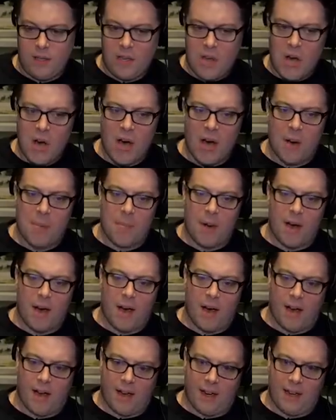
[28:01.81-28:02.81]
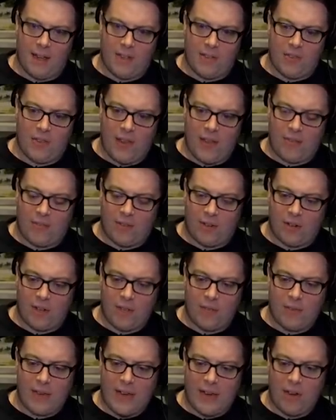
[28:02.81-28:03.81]
Come on, Xavier.
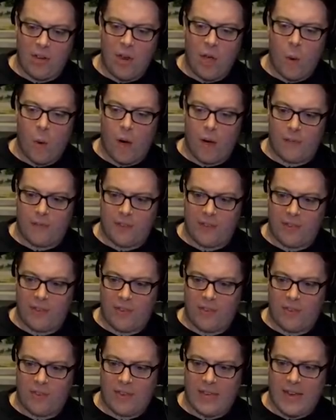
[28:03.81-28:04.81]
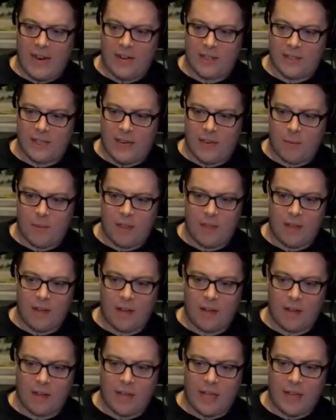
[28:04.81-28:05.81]
You've had no offense this entire time. You think
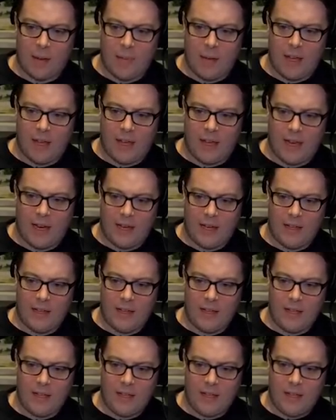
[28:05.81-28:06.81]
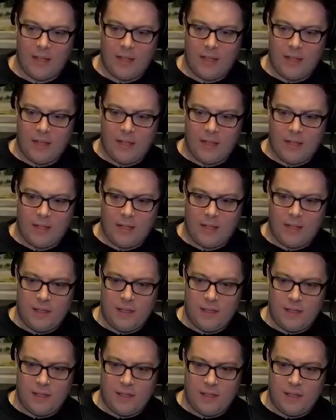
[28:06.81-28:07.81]
you're going to get me on that? Continues, we
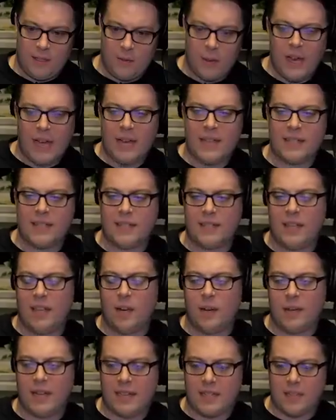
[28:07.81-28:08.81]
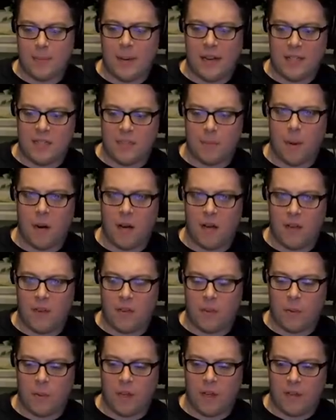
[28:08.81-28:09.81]
well, I guess, you know, that's about as smart
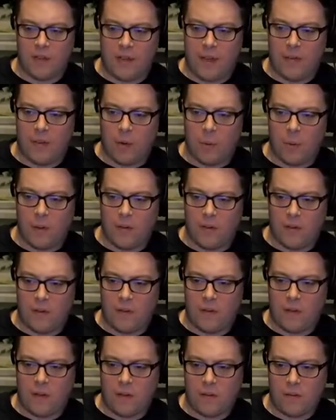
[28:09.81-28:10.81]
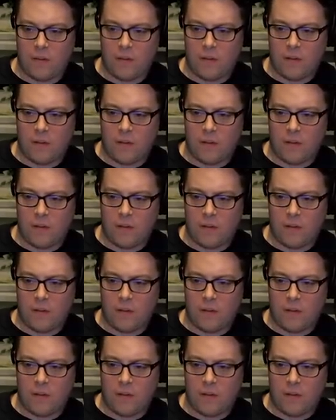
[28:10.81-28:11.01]
as the real Xavier Woods is, so.